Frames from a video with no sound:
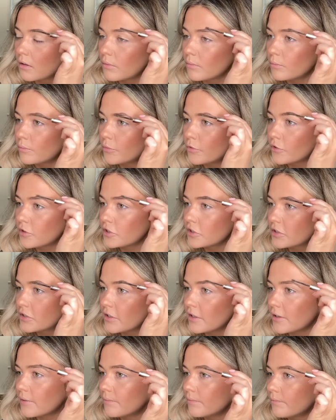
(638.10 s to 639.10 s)
brush
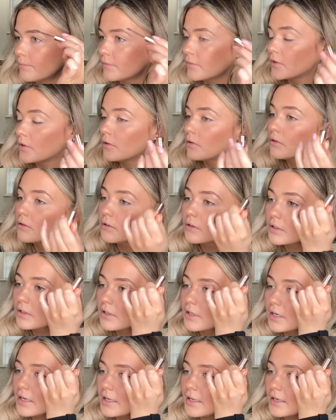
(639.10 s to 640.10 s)
them. Oh, get a
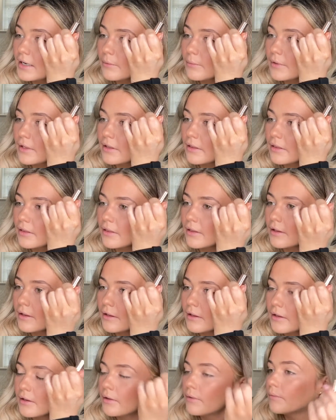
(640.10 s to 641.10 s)
little bit
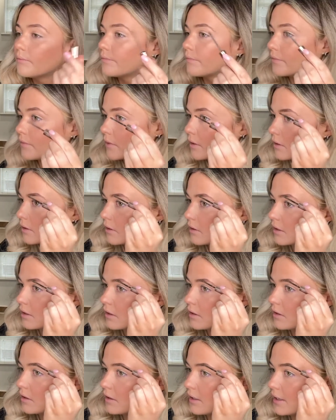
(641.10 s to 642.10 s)
there.
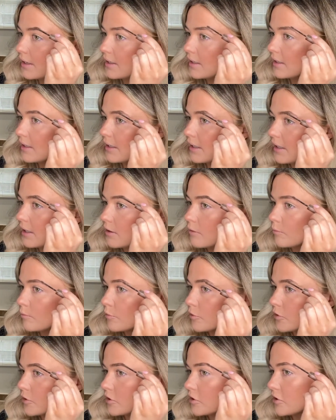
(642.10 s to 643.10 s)
Lightly
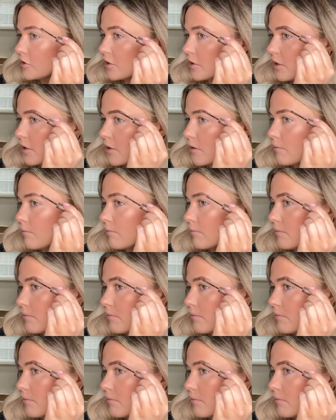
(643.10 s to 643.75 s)
brush them